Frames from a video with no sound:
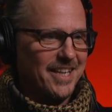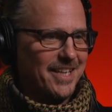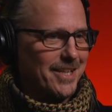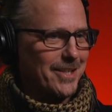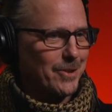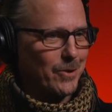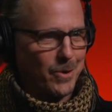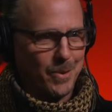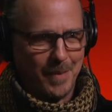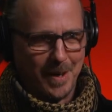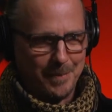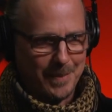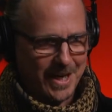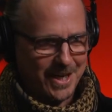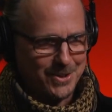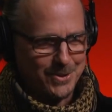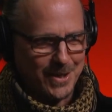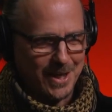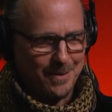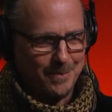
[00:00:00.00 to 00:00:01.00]
You can go to my
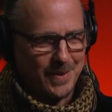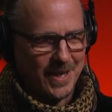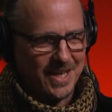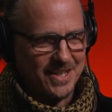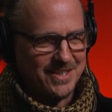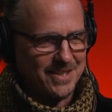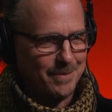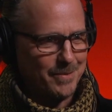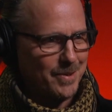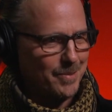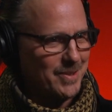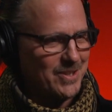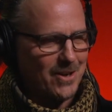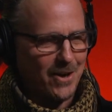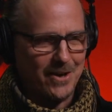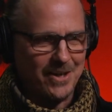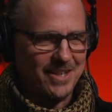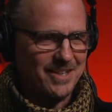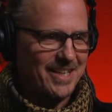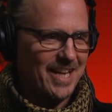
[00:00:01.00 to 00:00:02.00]
Patreon page, and I'm going to be
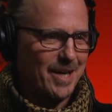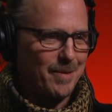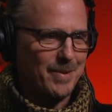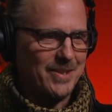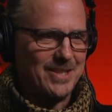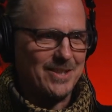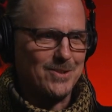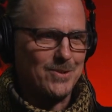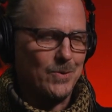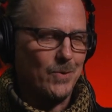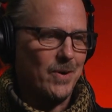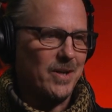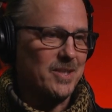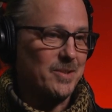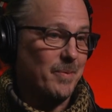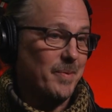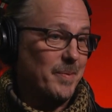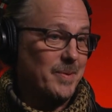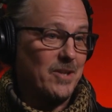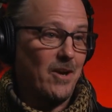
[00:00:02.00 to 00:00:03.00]
talking a lot about these stories.
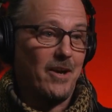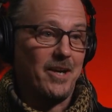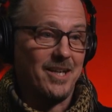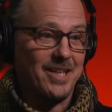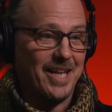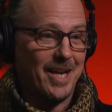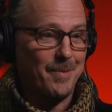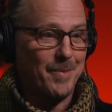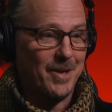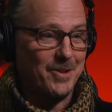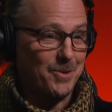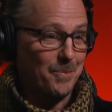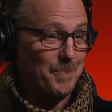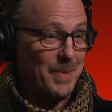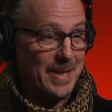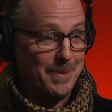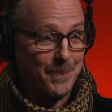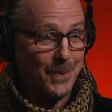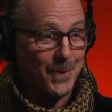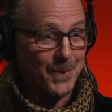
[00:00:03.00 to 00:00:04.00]
I'm going to be talking a lot about the
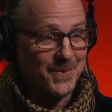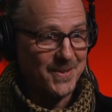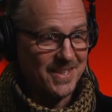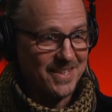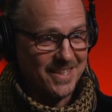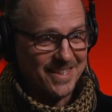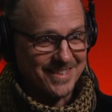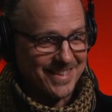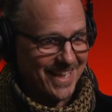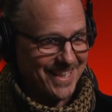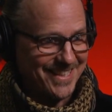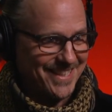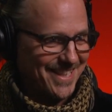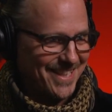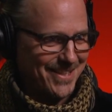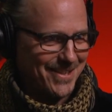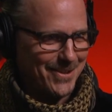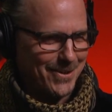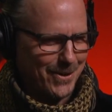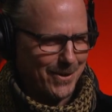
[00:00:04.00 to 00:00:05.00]
people that
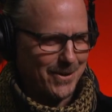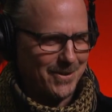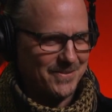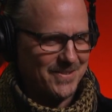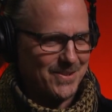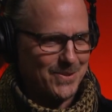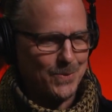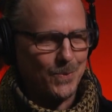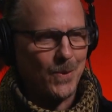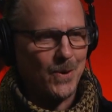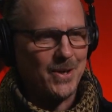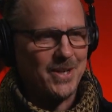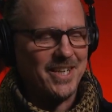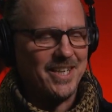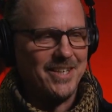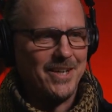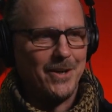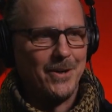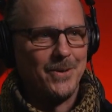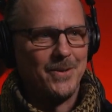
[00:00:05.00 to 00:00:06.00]
did all of this work,
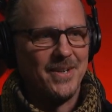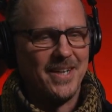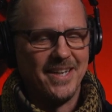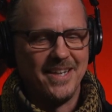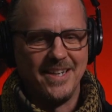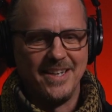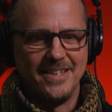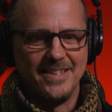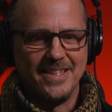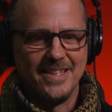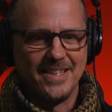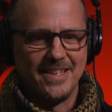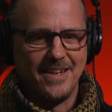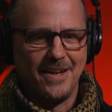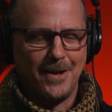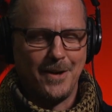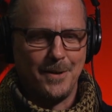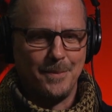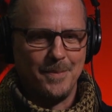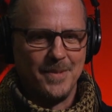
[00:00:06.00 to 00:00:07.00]
and
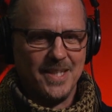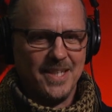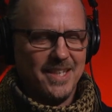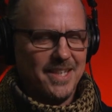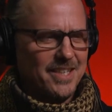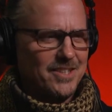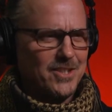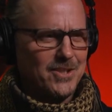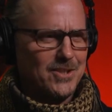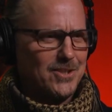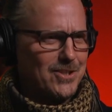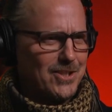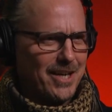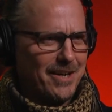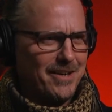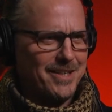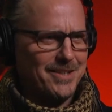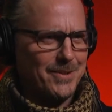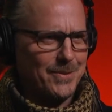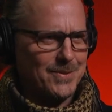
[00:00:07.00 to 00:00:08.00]
just
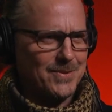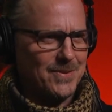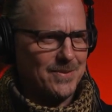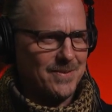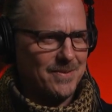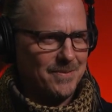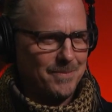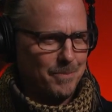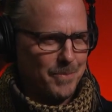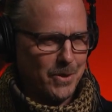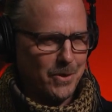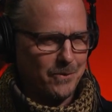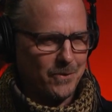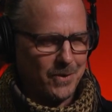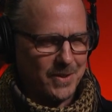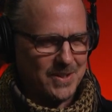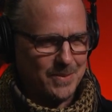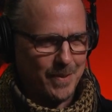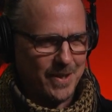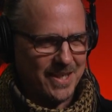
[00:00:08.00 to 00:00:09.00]
sharing those beautiful
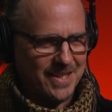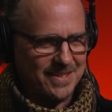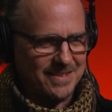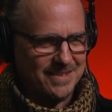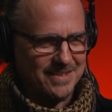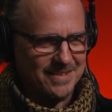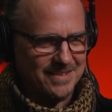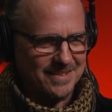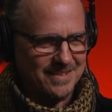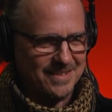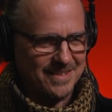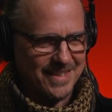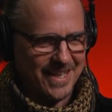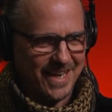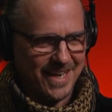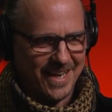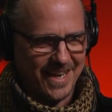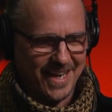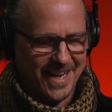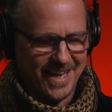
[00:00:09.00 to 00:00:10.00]
experiences
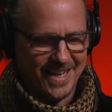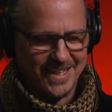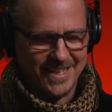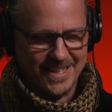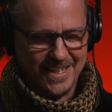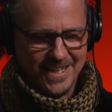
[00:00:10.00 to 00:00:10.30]
that I had.